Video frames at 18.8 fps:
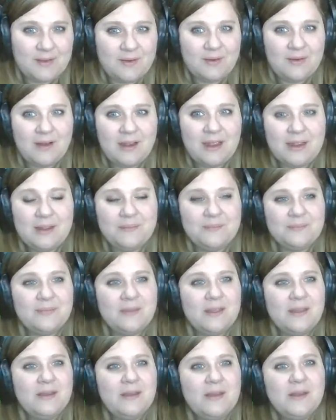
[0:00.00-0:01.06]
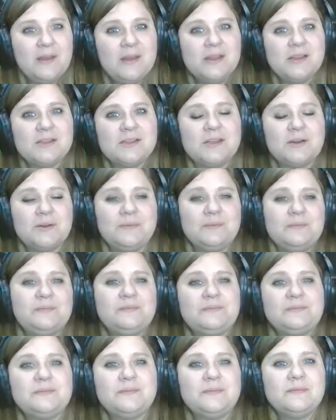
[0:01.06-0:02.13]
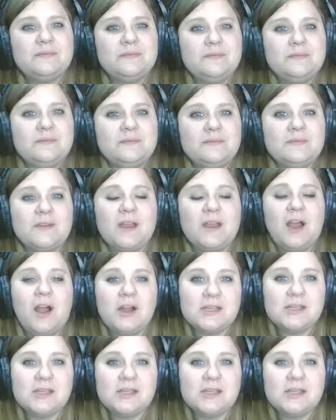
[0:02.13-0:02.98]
All right. So our